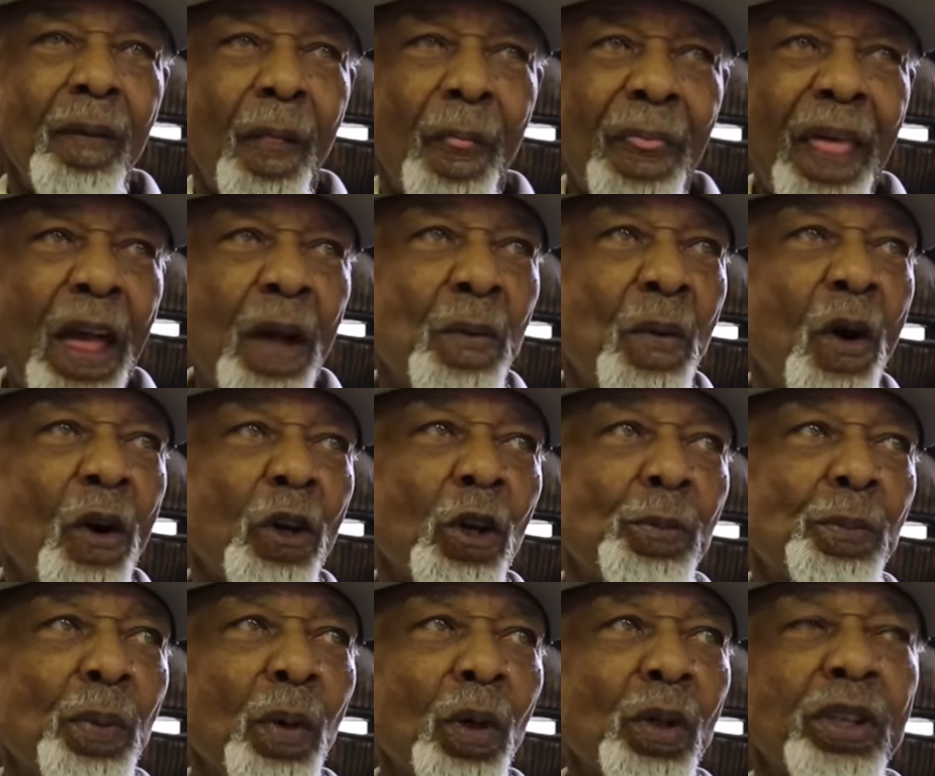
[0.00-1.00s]
they
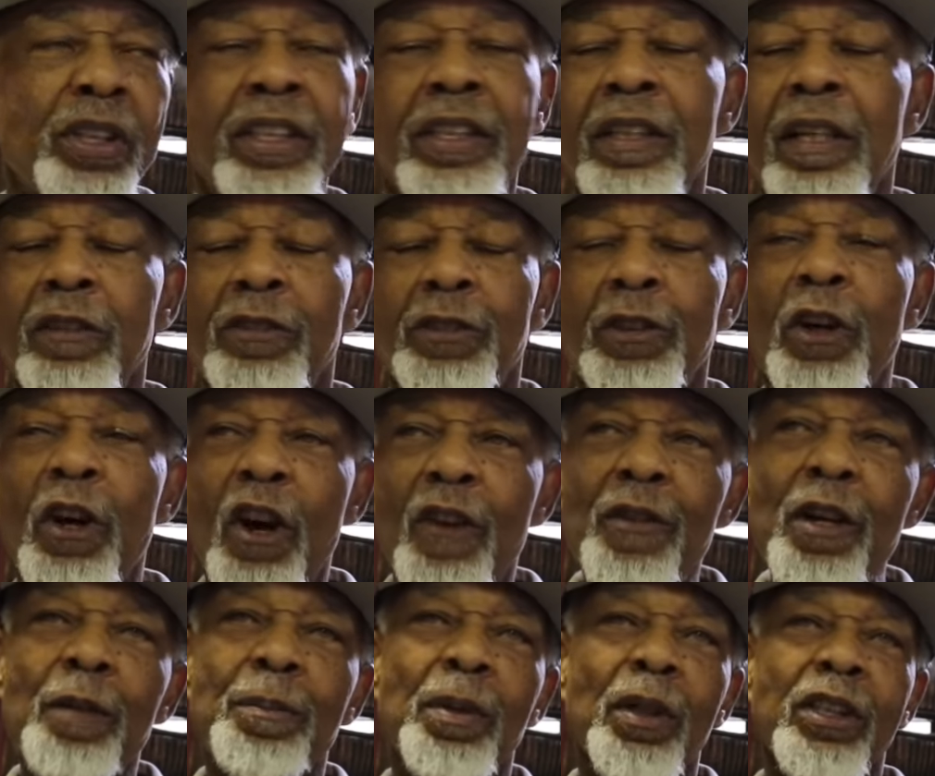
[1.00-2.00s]
want to
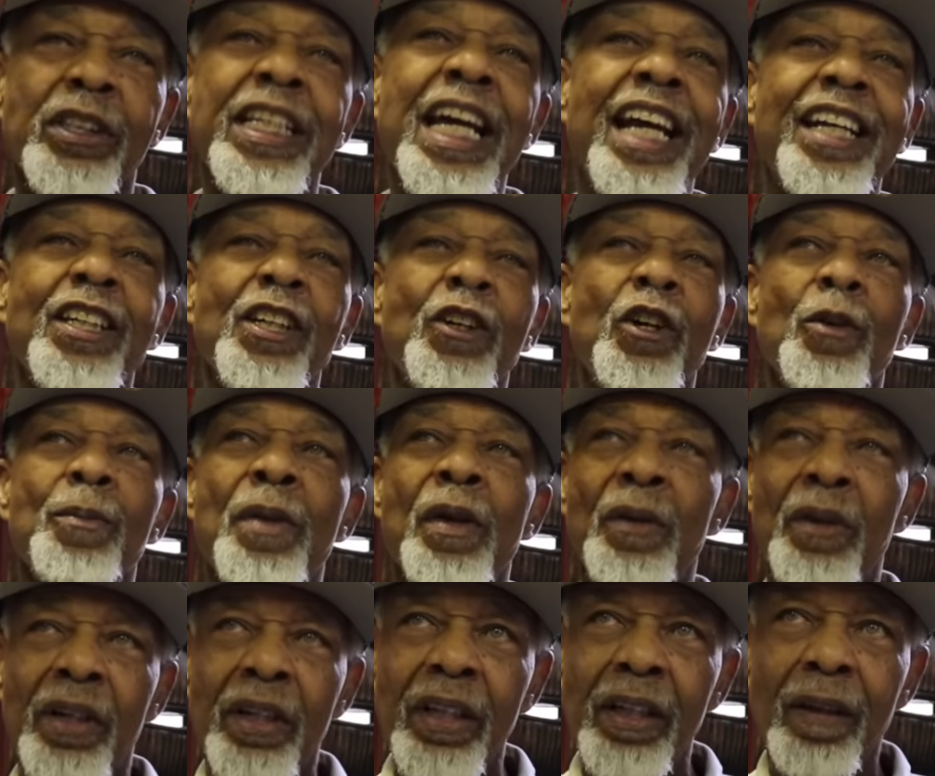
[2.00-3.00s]
serve and protect the
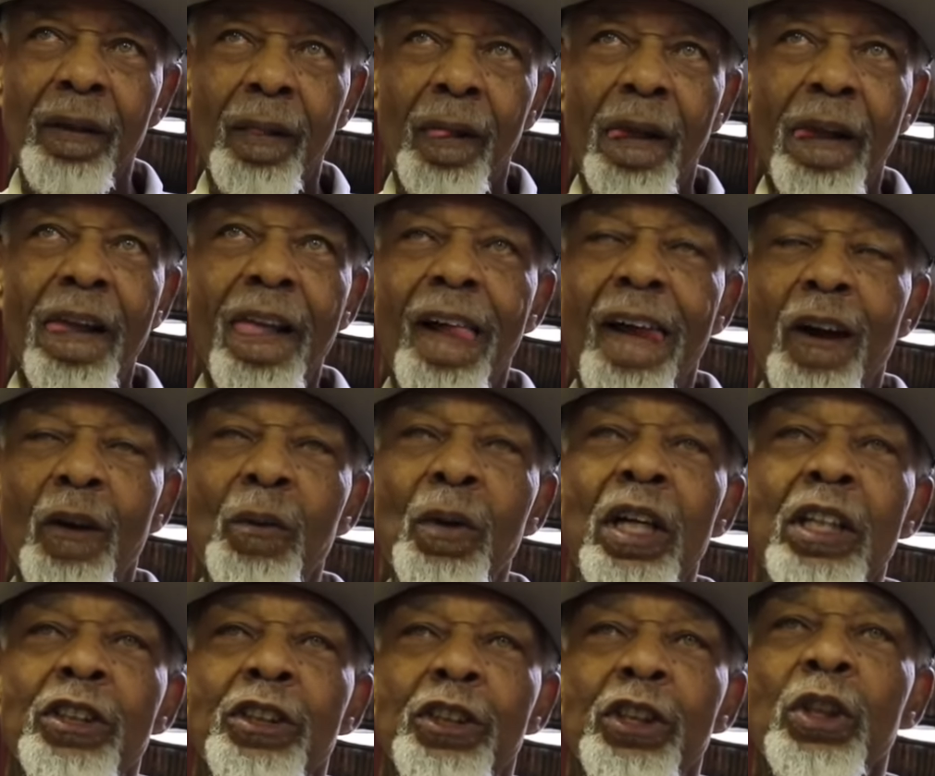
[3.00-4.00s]
community,
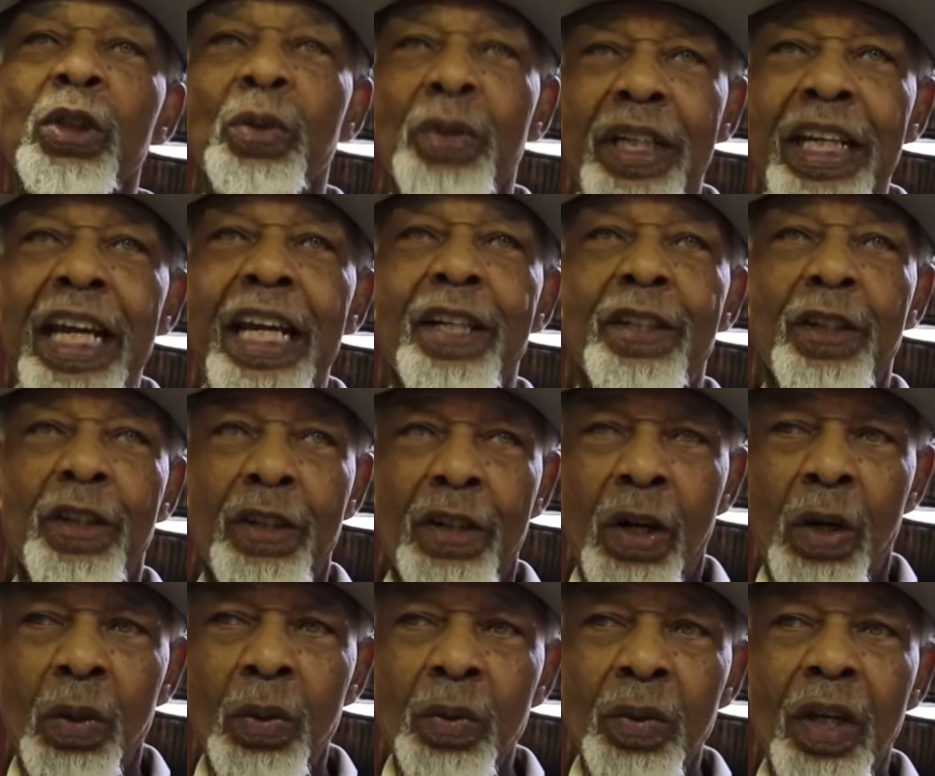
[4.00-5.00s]
what you need to
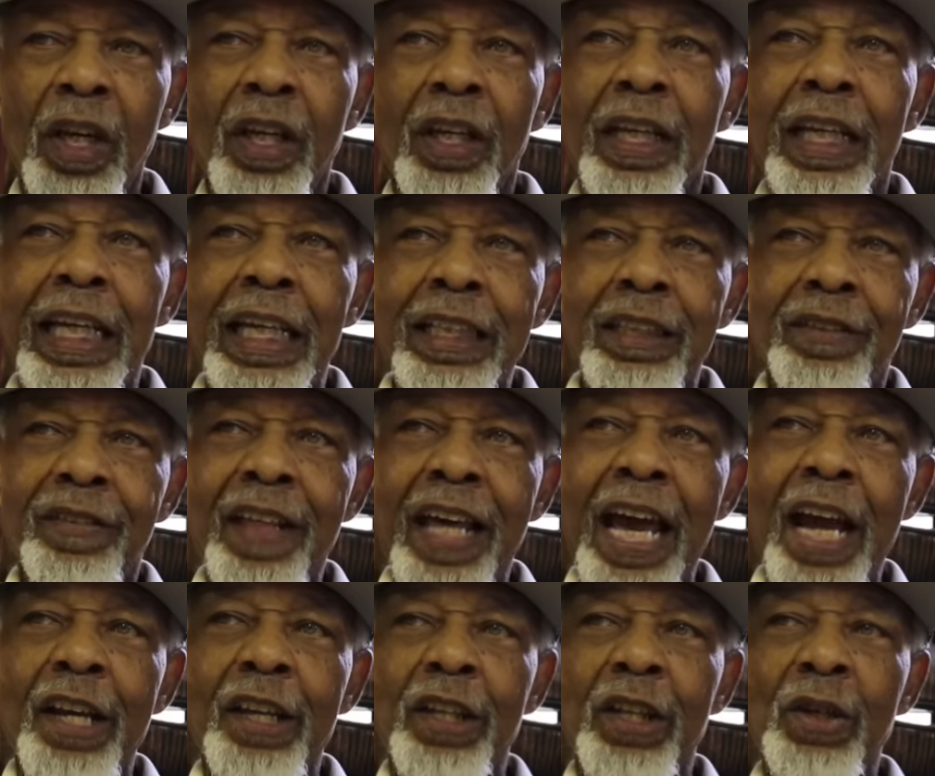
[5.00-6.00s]
know is
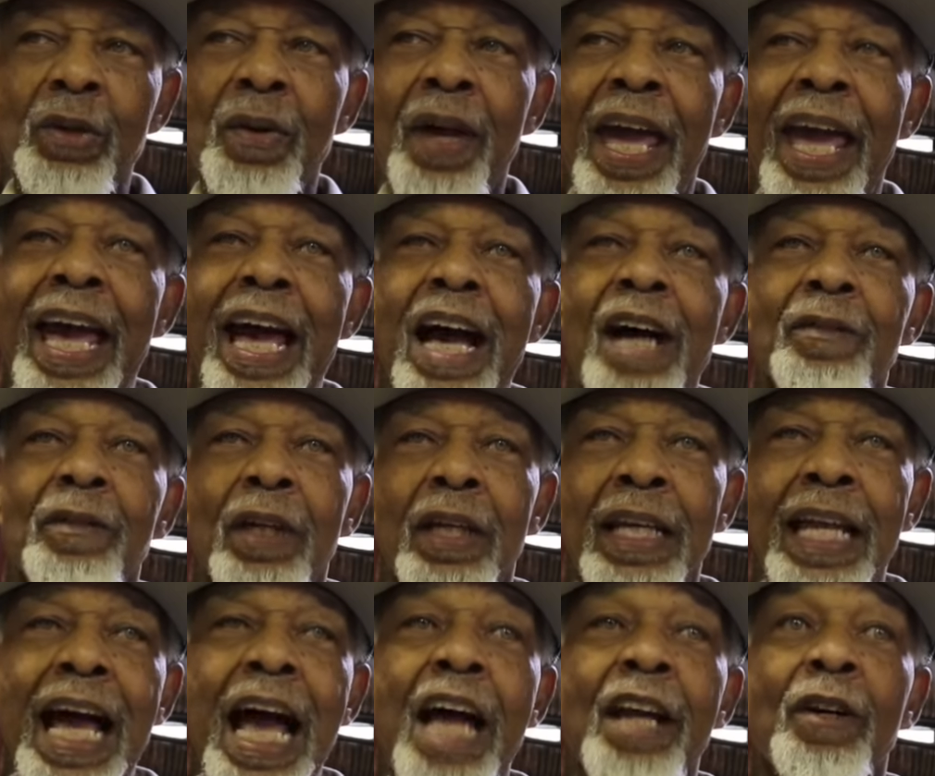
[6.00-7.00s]
that you have a
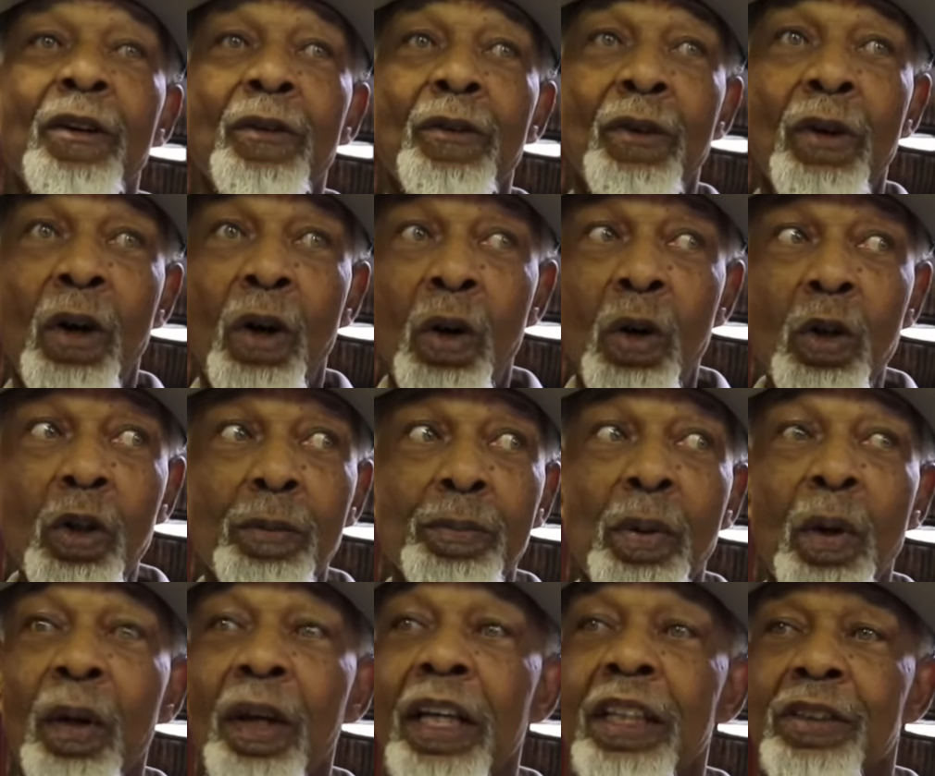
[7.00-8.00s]
lot of rogue
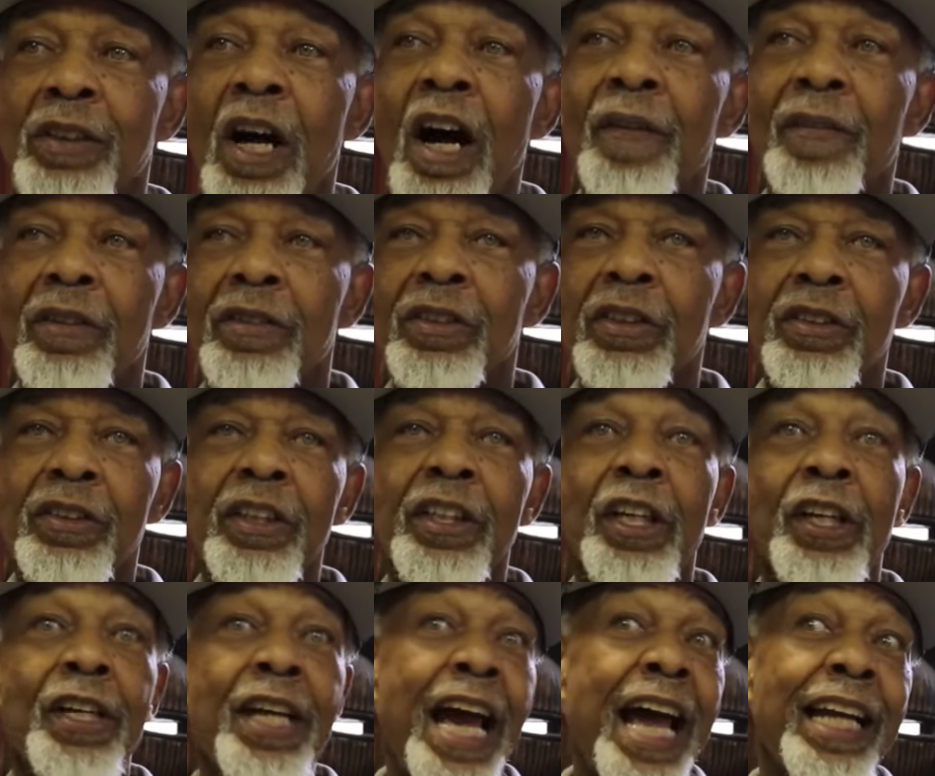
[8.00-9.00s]
police officers in
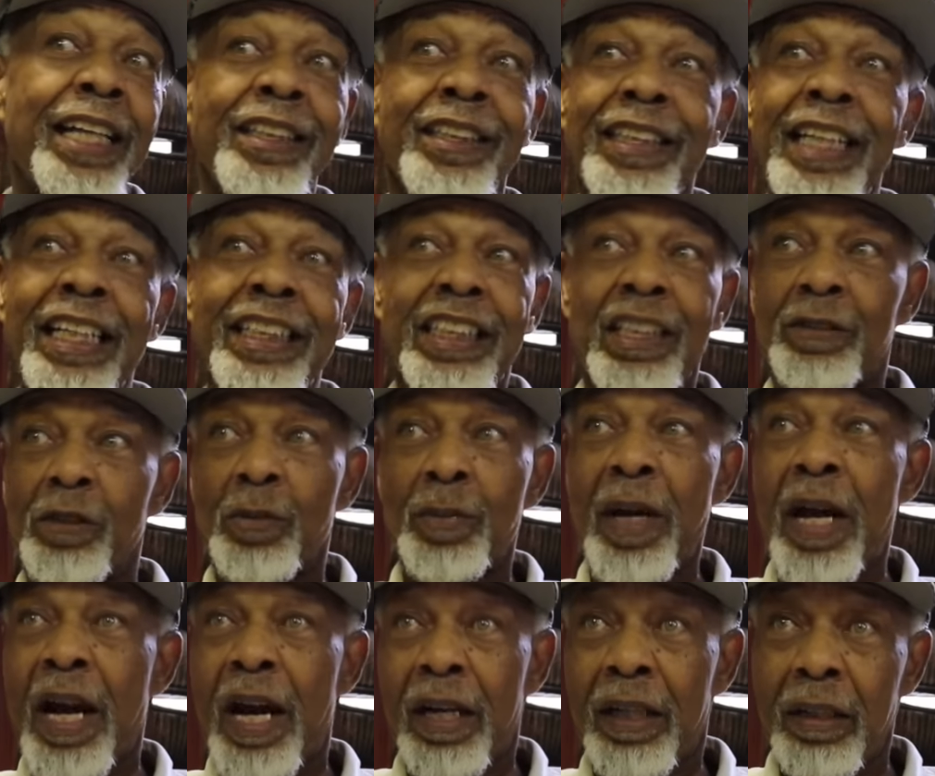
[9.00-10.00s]
the United States of
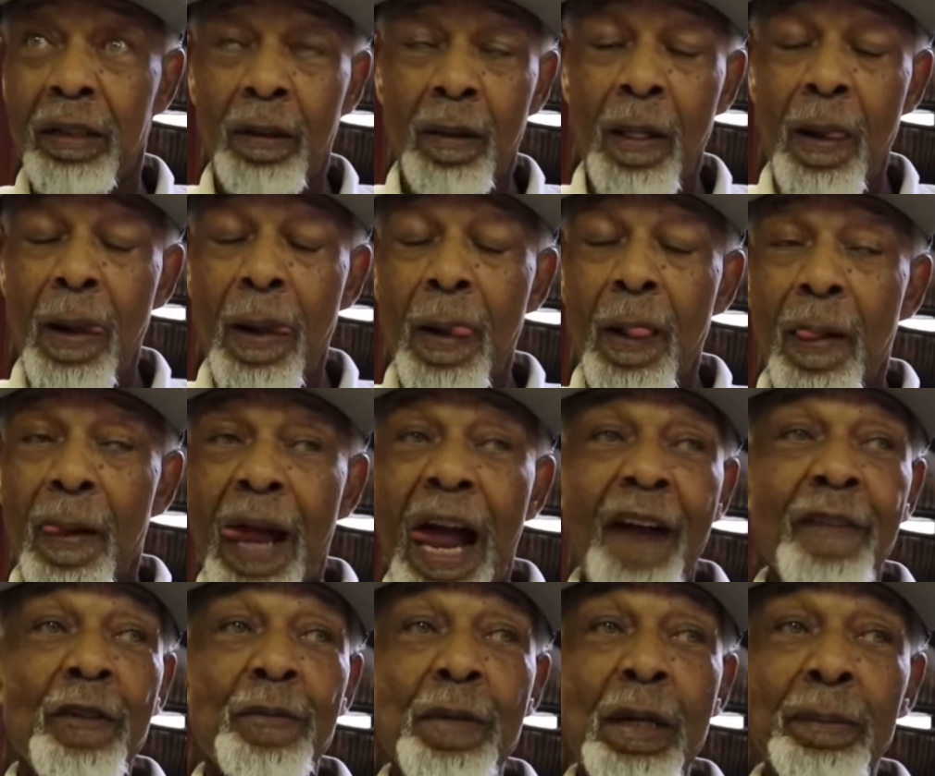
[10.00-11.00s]
America.
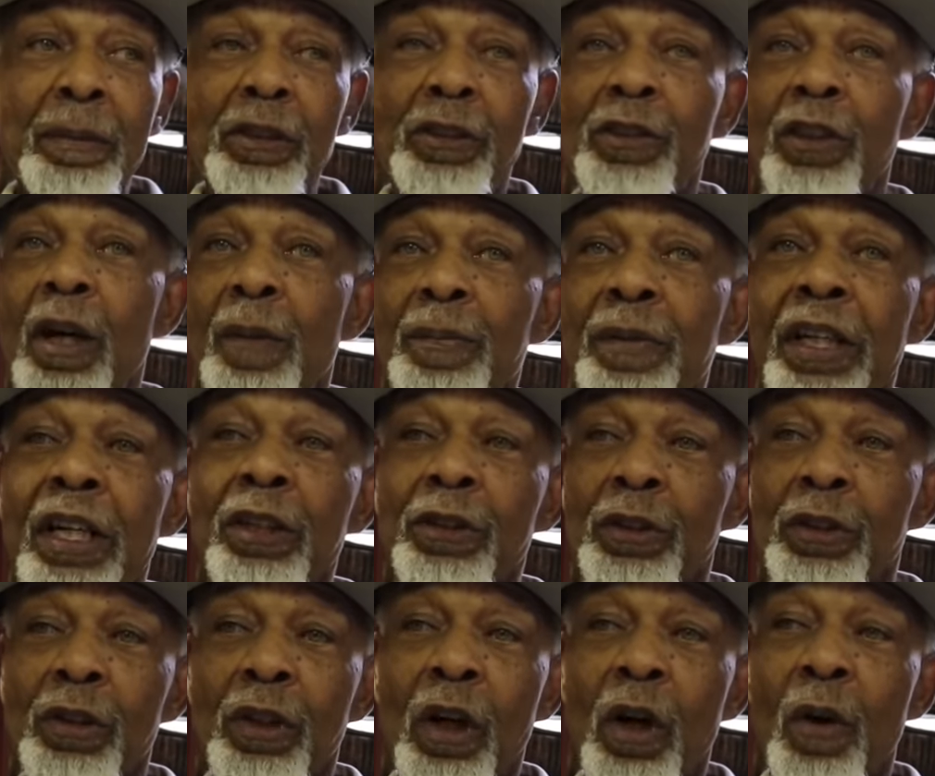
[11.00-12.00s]
I remember some
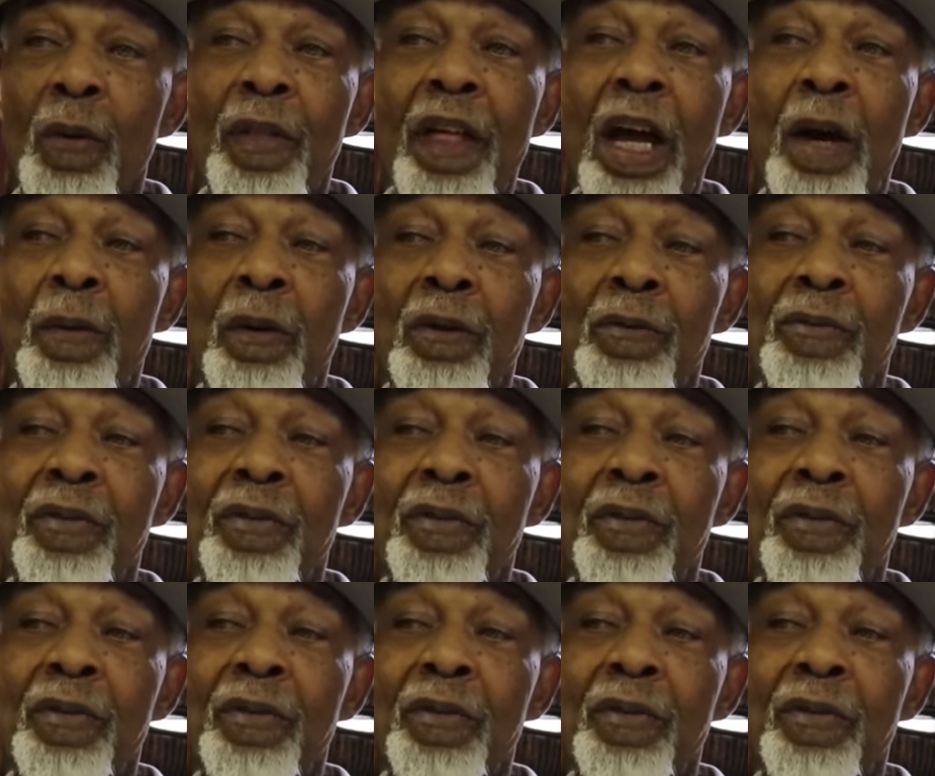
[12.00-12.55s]
years ago there were